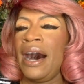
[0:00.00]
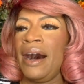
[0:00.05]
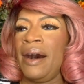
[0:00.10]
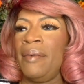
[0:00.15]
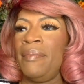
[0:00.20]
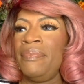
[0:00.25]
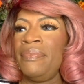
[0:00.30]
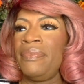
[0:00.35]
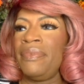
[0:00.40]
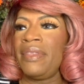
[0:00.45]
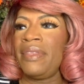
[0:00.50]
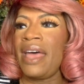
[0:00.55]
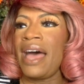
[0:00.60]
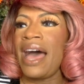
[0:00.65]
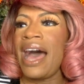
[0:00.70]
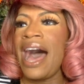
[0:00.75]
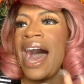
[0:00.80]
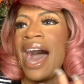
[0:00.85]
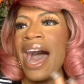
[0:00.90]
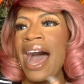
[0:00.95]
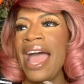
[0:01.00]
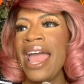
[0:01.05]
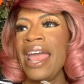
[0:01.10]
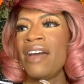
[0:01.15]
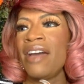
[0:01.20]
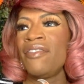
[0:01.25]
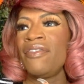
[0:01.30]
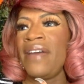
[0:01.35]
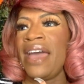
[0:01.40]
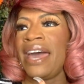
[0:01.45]
that. Um,
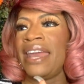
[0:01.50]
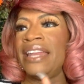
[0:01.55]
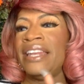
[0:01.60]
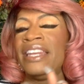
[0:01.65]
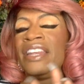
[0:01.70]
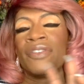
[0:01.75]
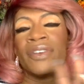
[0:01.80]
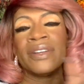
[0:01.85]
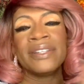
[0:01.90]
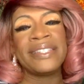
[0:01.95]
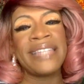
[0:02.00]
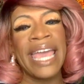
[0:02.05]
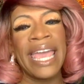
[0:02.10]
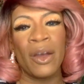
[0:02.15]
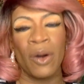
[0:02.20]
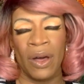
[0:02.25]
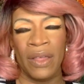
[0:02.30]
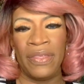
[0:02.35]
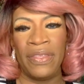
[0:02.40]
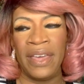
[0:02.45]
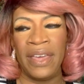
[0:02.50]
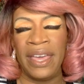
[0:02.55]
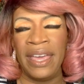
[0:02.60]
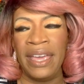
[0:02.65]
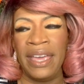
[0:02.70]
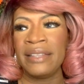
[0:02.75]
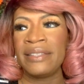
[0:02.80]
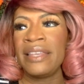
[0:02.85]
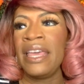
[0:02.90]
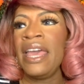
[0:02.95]
I have had a different take on
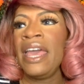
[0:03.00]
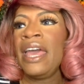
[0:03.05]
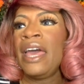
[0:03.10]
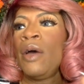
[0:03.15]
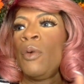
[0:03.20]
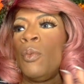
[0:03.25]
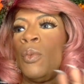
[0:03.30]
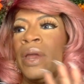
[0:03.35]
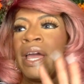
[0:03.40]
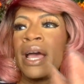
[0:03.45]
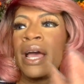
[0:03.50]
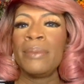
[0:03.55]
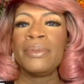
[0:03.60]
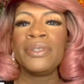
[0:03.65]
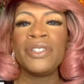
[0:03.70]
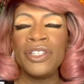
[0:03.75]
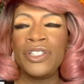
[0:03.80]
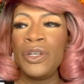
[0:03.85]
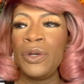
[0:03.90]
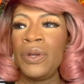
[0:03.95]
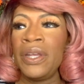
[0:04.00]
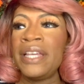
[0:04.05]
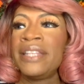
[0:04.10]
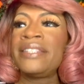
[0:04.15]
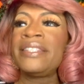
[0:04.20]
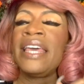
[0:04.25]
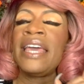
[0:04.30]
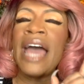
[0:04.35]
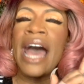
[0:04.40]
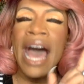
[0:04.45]
things. When it comes to
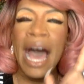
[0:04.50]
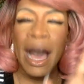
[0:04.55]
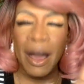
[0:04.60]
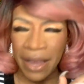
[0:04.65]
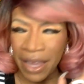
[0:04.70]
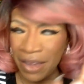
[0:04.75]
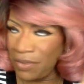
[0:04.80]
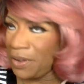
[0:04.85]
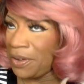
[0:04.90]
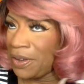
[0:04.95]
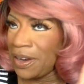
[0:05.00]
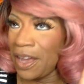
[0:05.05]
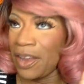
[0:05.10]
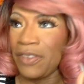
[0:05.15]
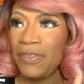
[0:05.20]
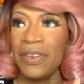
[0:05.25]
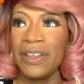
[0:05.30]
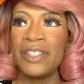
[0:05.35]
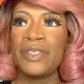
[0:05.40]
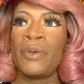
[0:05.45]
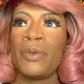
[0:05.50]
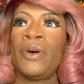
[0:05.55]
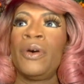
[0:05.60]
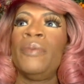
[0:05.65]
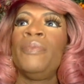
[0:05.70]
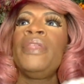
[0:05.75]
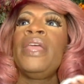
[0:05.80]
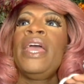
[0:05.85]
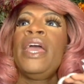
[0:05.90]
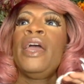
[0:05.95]
Judas, I'll give you another
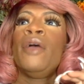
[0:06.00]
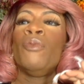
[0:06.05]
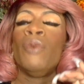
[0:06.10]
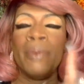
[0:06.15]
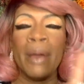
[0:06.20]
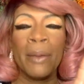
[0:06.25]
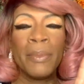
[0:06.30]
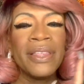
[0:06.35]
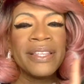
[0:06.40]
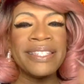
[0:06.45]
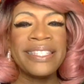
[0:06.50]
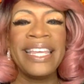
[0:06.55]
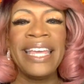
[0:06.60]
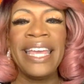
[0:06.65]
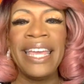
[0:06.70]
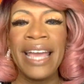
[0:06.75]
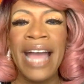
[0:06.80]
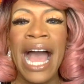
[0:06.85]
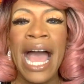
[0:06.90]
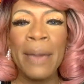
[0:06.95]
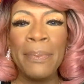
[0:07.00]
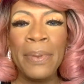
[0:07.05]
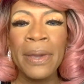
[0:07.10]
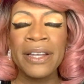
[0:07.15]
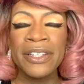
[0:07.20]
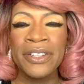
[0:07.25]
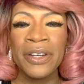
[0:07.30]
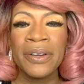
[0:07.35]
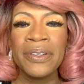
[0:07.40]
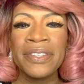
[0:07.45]
visual. Remember the seeing eye
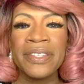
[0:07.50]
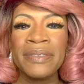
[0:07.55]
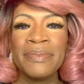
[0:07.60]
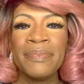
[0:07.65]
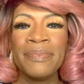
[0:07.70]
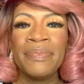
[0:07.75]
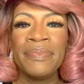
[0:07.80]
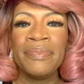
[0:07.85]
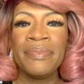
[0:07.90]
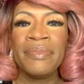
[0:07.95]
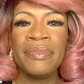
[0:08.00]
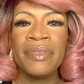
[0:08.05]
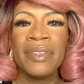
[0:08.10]
pictures